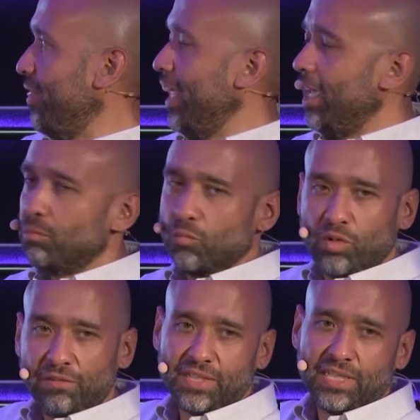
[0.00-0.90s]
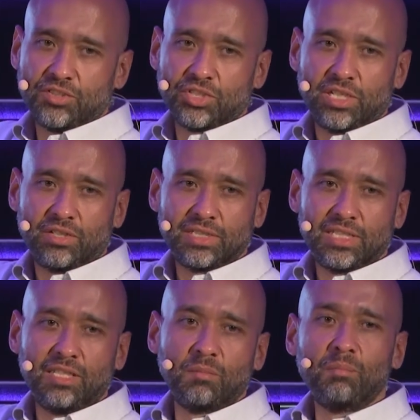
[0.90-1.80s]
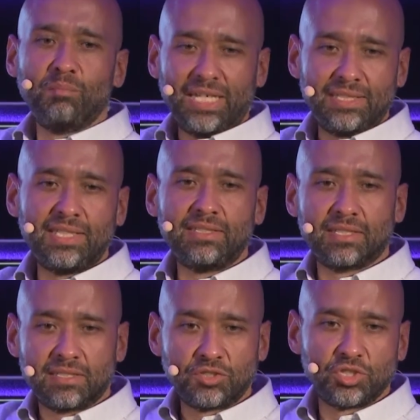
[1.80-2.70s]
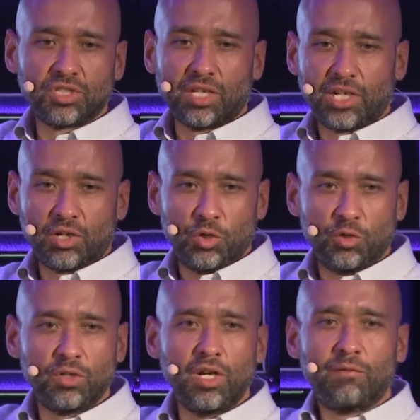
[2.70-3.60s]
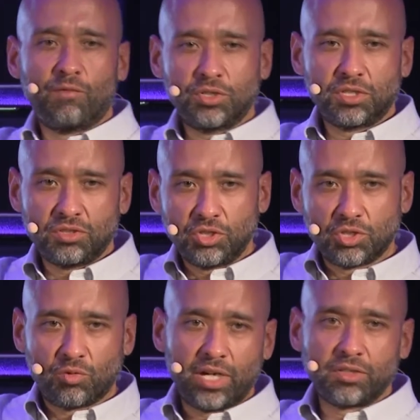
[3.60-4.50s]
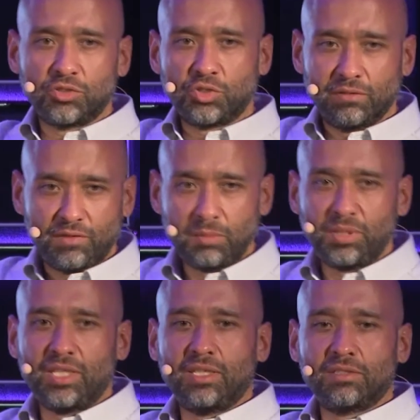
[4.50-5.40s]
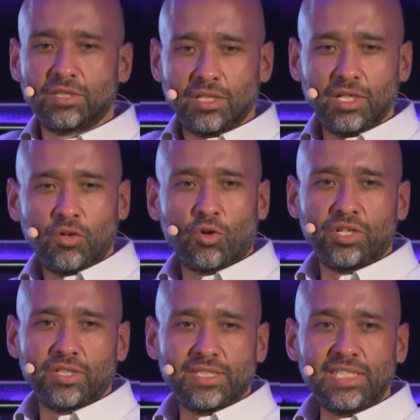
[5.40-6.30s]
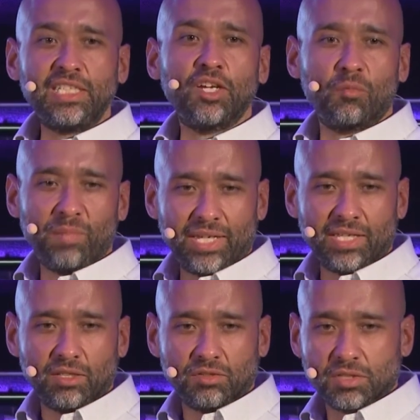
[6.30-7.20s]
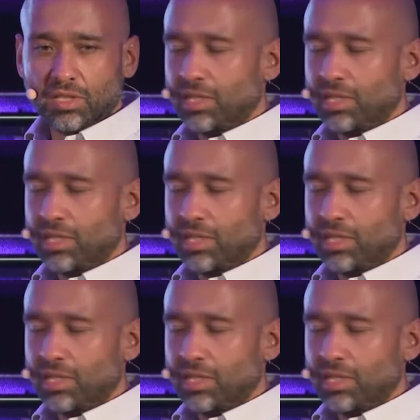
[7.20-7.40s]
them with the engineering team make these decisions on their own versus your directors, your VPs, or your CEO making those